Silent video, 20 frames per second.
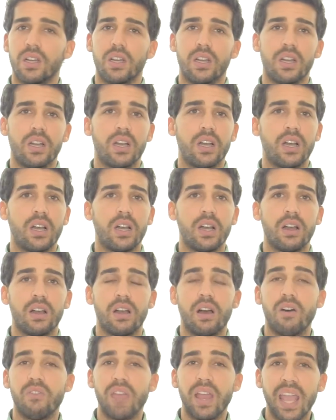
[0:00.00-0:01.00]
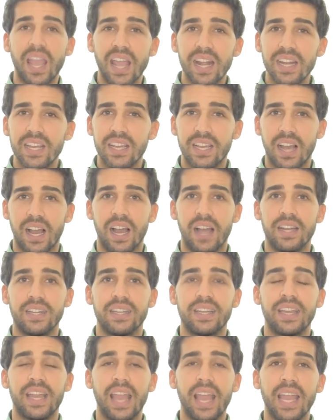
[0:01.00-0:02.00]
of any
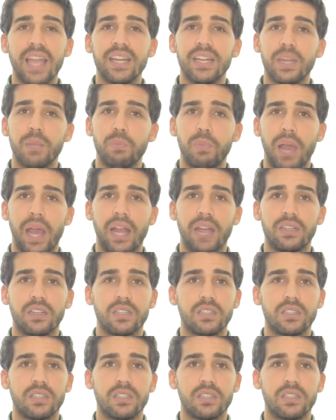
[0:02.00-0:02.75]
kind can't impact